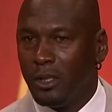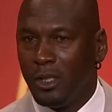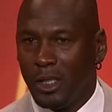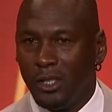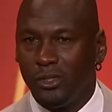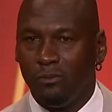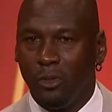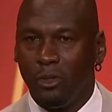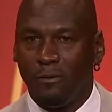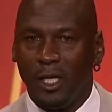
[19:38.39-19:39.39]
to get you
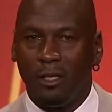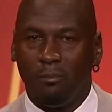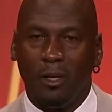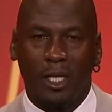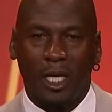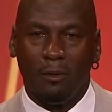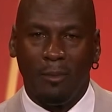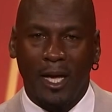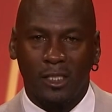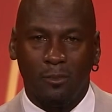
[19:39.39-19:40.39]
motivated to play the game of
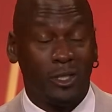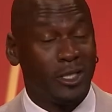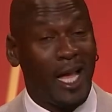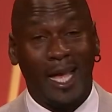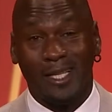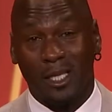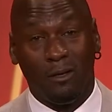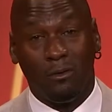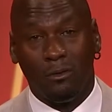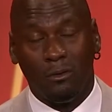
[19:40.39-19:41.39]
basketball at the highest
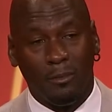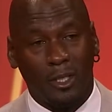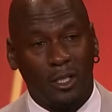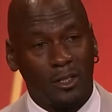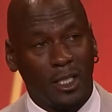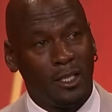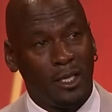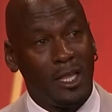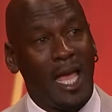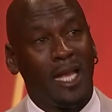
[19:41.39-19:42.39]
level because
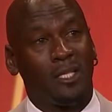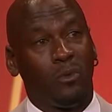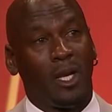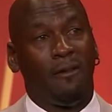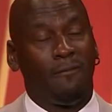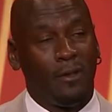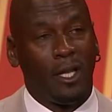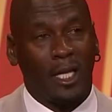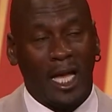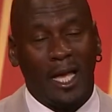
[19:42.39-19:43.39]
that is when I feel
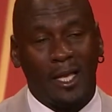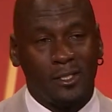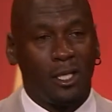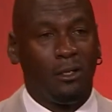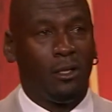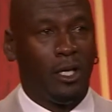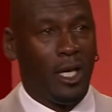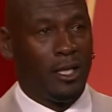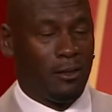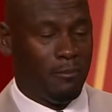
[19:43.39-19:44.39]
like I excel
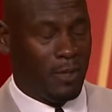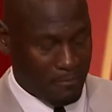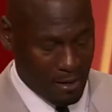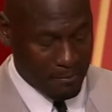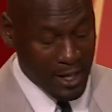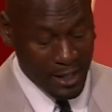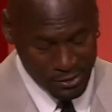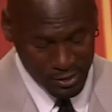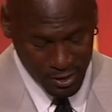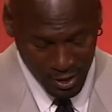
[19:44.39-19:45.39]
at, at my
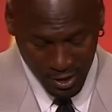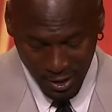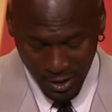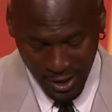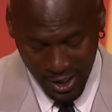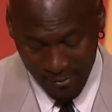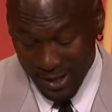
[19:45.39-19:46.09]
best. And my